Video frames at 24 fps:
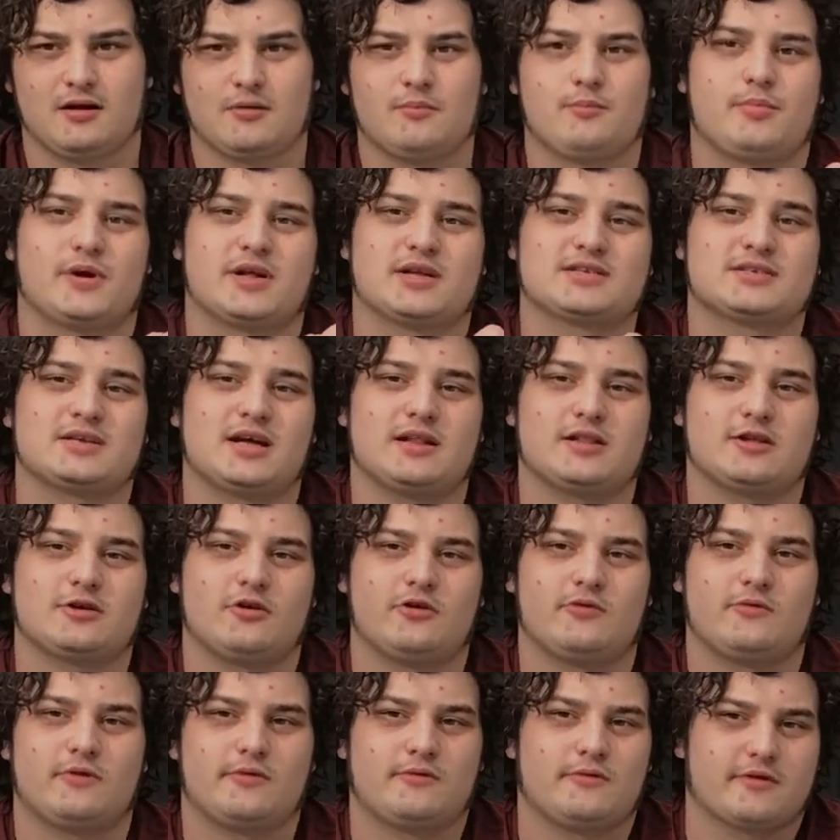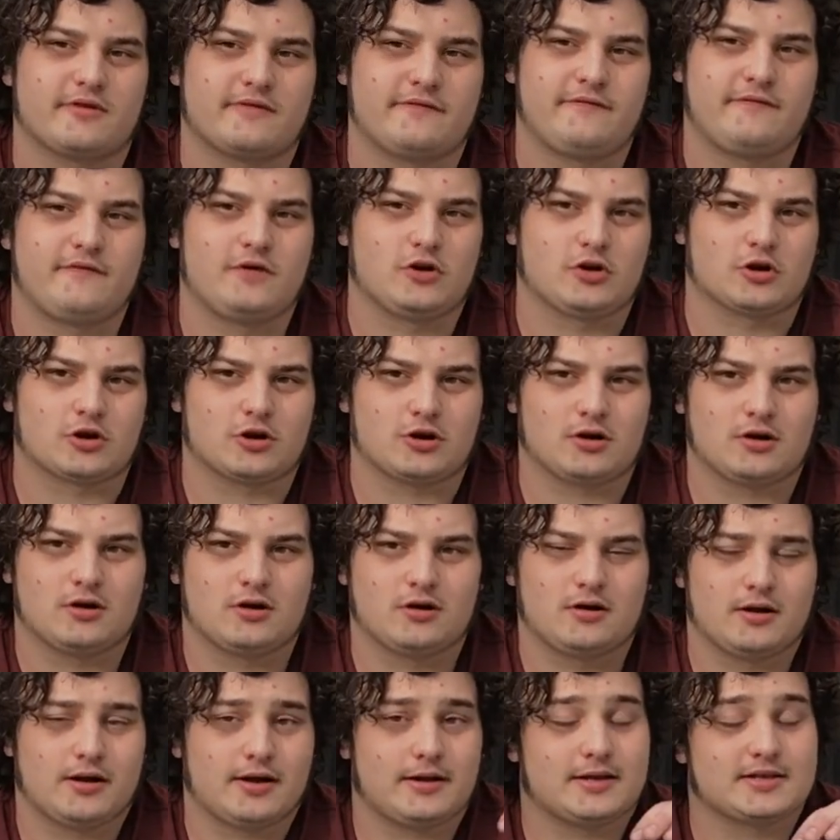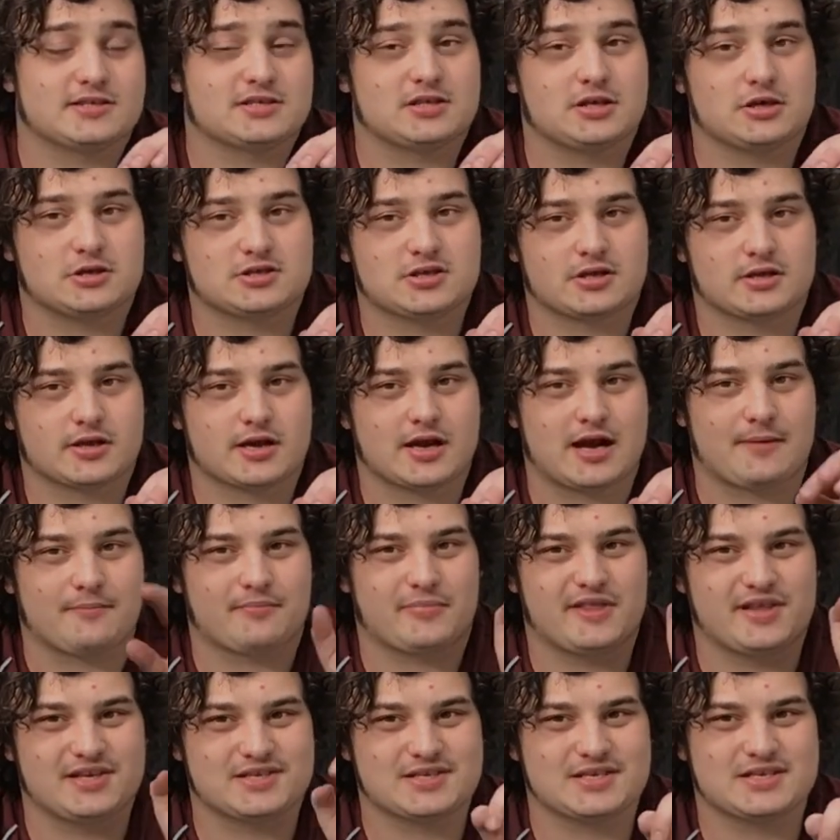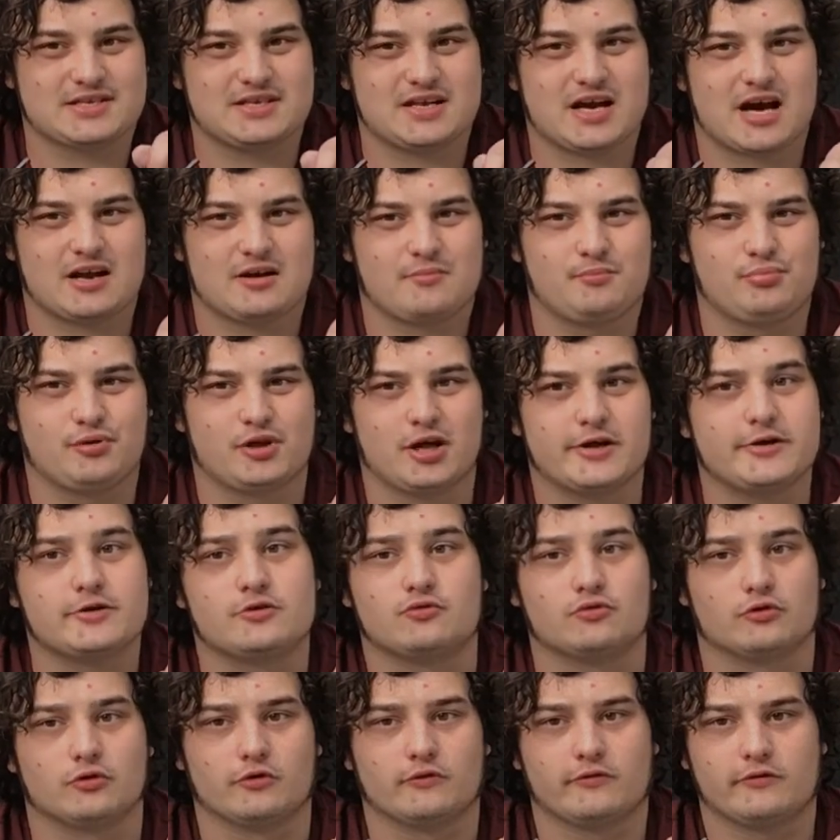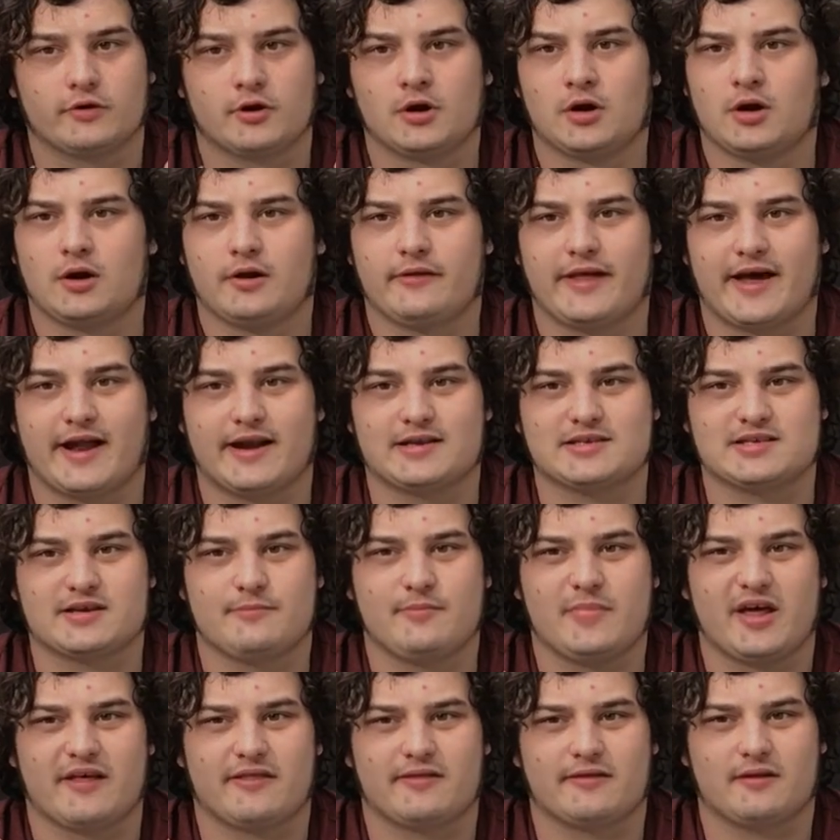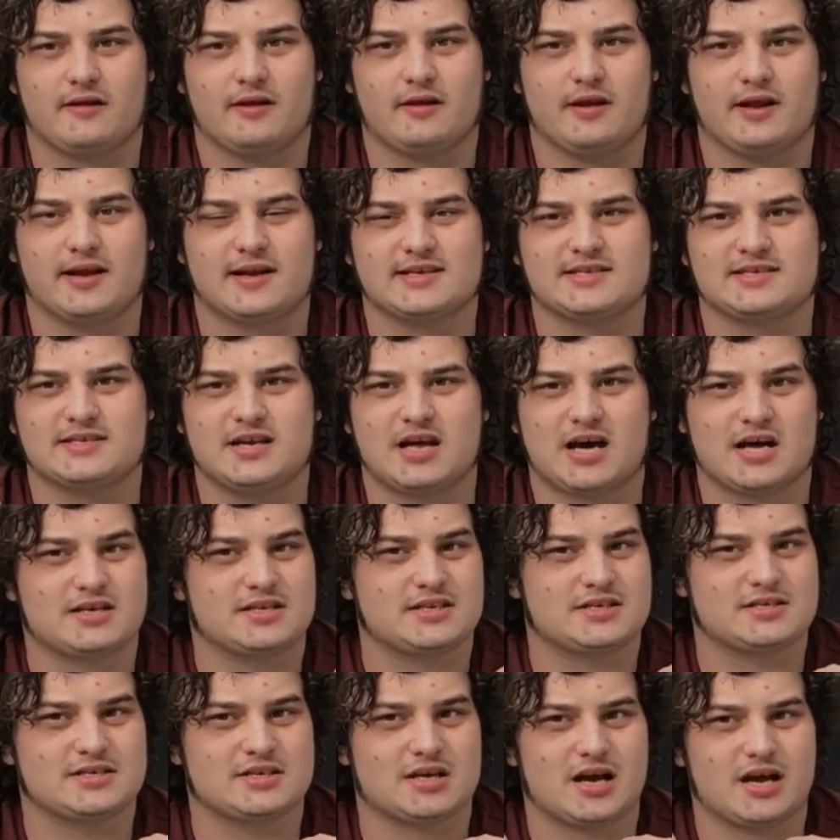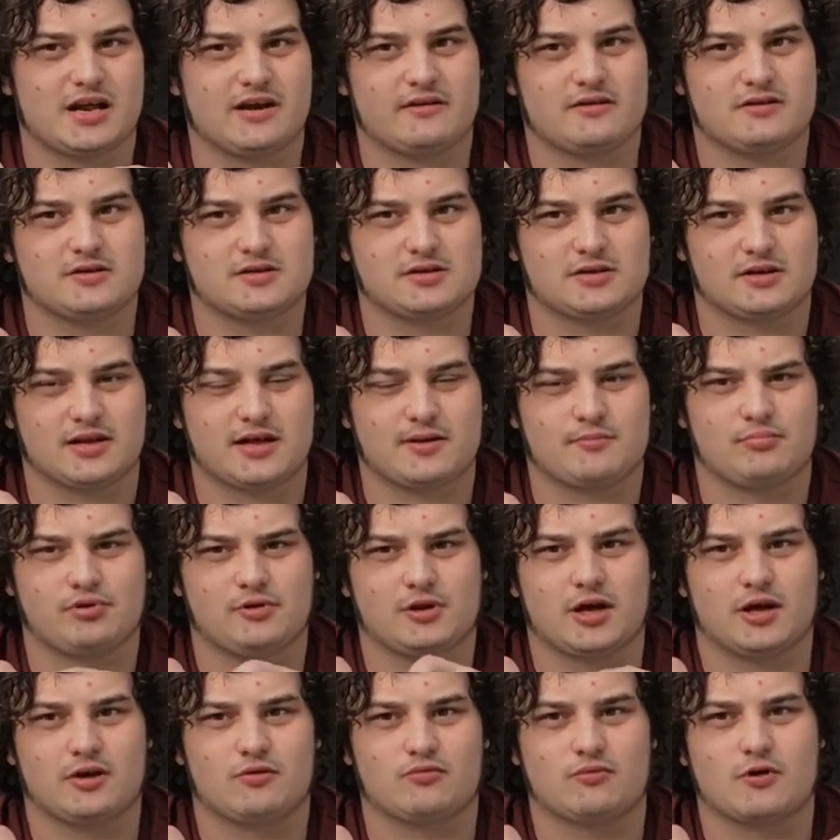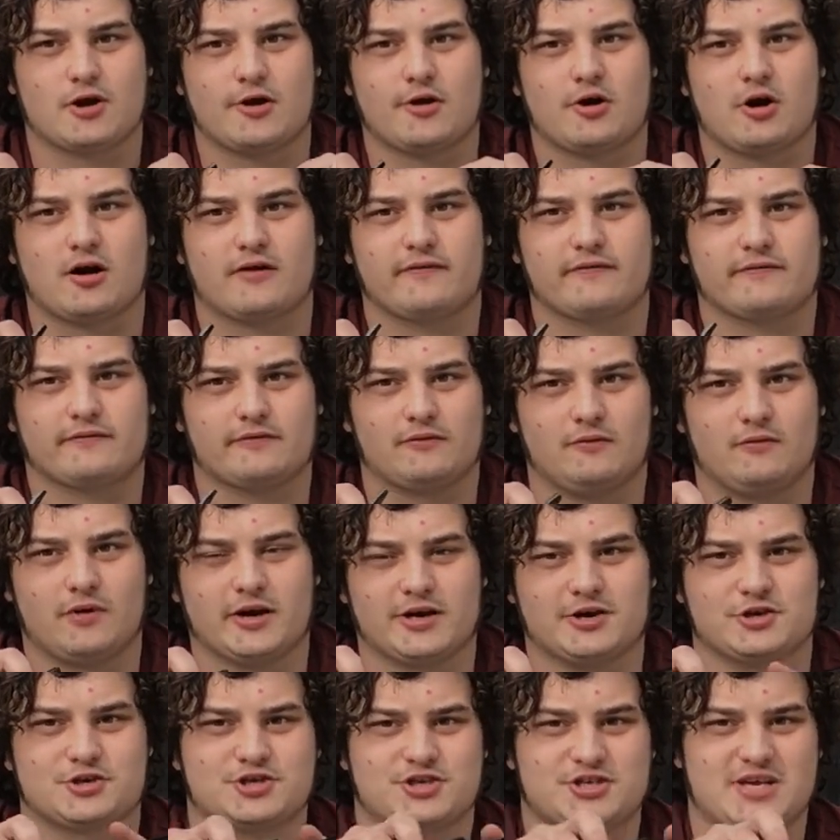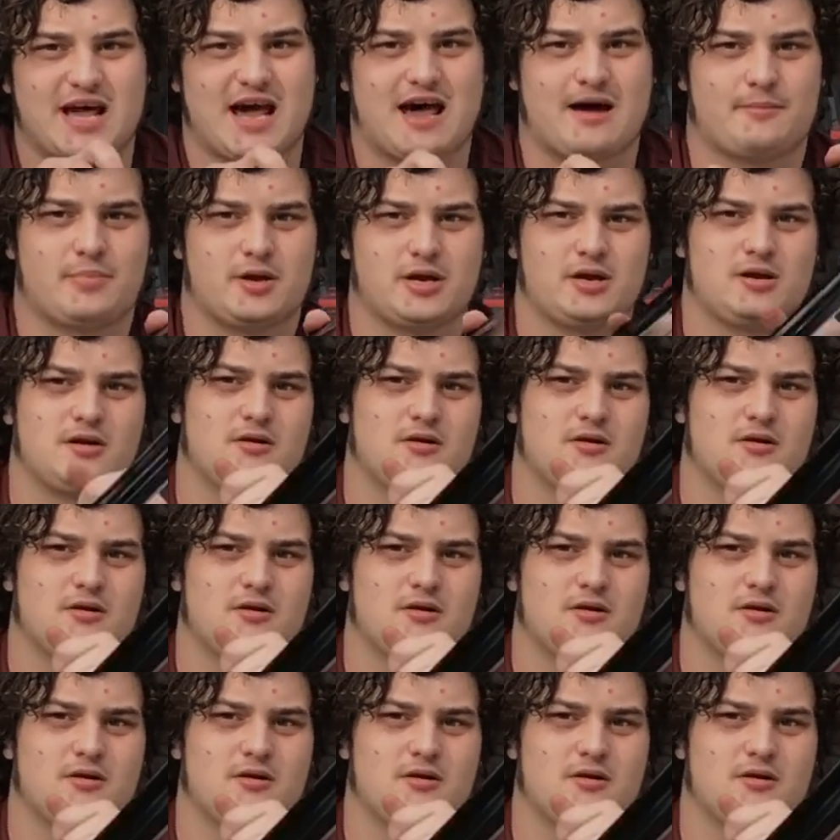but it's not the only one with a fuller. And let's clear something up. This is not a blood groove. That is a myth. It is not designed to let blood run off when you stab.